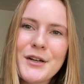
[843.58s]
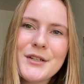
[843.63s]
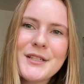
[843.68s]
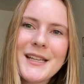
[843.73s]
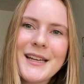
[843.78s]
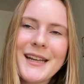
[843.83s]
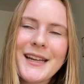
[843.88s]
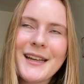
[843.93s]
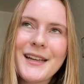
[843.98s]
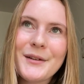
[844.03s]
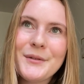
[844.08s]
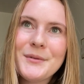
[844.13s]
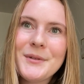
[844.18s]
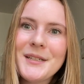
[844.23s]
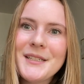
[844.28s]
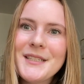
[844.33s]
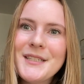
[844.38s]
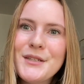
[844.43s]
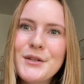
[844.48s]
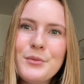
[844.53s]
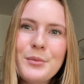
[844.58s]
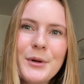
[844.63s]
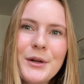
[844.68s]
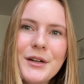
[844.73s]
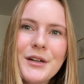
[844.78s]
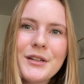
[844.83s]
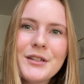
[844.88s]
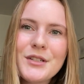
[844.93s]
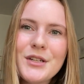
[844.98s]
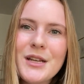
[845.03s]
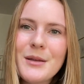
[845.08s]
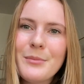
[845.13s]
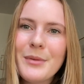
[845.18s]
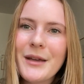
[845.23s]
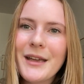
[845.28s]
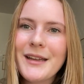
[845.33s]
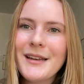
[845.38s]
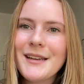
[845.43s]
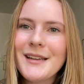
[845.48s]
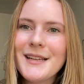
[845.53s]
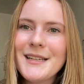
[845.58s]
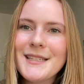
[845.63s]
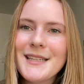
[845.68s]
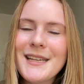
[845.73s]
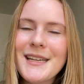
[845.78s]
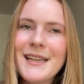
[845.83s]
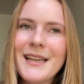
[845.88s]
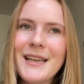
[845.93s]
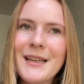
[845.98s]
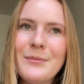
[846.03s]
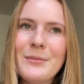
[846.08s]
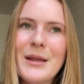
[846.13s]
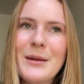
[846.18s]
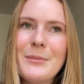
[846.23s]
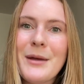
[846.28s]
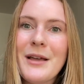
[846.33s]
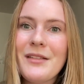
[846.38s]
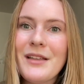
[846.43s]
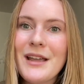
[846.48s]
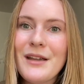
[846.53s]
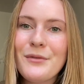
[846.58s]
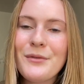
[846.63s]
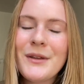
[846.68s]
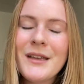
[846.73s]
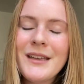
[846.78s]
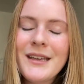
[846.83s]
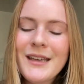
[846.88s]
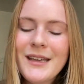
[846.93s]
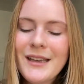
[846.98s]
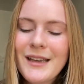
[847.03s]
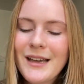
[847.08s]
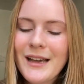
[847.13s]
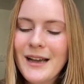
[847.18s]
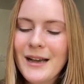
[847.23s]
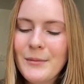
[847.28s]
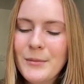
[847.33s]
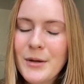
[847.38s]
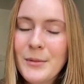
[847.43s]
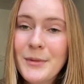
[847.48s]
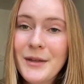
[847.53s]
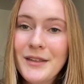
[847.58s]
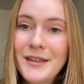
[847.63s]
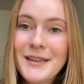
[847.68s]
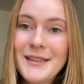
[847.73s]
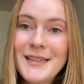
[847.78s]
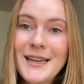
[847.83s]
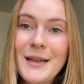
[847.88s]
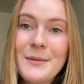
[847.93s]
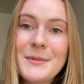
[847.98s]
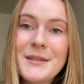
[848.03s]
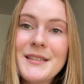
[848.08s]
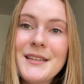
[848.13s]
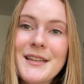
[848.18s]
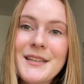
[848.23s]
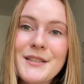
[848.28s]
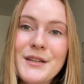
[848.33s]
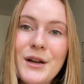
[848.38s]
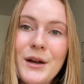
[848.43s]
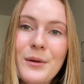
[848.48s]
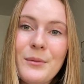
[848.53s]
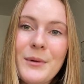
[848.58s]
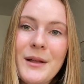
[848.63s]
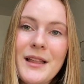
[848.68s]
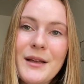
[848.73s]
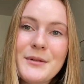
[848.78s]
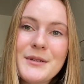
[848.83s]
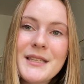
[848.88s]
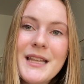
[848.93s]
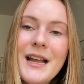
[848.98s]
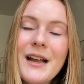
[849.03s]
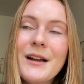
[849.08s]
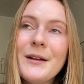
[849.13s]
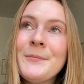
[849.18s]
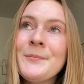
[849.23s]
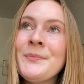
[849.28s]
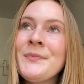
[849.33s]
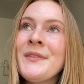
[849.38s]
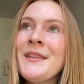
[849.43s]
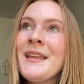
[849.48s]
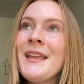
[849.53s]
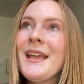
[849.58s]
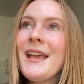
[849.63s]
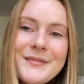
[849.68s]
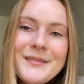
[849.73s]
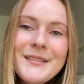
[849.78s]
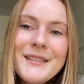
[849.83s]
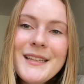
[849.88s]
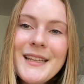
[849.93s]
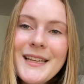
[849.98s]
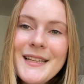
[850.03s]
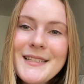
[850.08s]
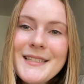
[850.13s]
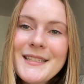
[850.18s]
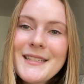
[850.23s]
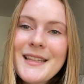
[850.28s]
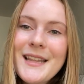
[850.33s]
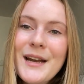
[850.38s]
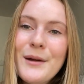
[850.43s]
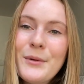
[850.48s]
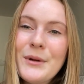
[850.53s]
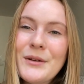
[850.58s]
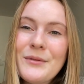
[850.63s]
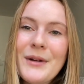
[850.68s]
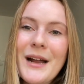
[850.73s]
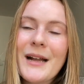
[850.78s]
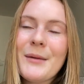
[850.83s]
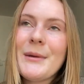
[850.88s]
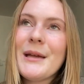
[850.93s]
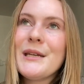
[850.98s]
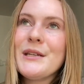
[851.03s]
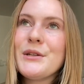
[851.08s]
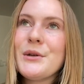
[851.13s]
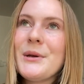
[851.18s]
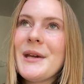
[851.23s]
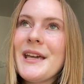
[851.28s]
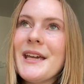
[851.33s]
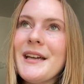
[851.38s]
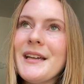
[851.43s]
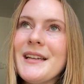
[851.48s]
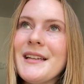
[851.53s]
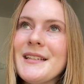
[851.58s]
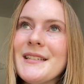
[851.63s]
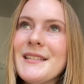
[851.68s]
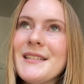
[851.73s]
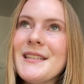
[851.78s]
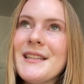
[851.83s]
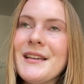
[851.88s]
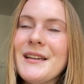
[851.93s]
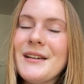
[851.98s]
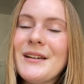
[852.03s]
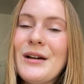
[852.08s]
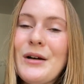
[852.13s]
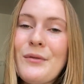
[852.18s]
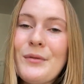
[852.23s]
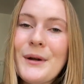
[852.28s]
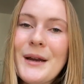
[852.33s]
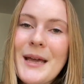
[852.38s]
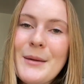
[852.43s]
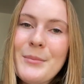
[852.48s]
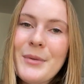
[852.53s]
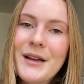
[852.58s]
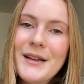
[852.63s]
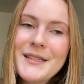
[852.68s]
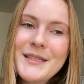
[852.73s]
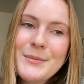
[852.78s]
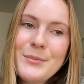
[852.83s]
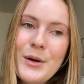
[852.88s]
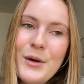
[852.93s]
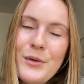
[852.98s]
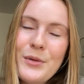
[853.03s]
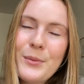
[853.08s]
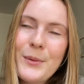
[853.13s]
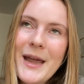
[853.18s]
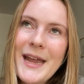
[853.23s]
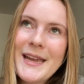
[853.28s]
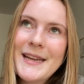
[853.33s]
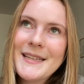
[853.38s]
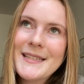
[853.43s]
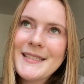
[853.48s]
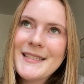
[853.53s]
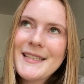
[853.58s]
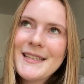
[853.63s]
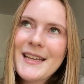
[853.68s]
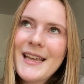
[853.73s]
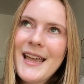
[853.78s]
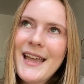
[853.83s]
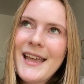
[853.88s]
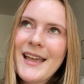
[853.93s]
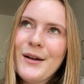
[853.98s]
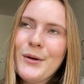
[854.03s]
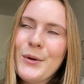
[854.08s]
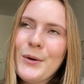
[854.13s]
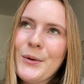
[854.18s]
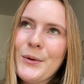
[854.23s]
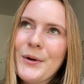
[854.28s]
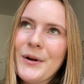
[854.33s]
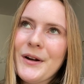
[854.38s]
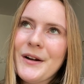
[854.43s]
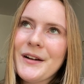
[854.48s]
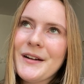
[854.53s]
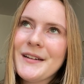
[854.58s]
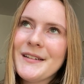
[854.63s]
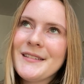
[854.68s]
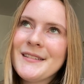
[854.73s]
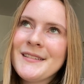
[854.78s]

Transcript: city. It was super cheap and easy and made my life a million times easier while I was there. Things that I wouldn't recommend doing is the overnight bus both ways, or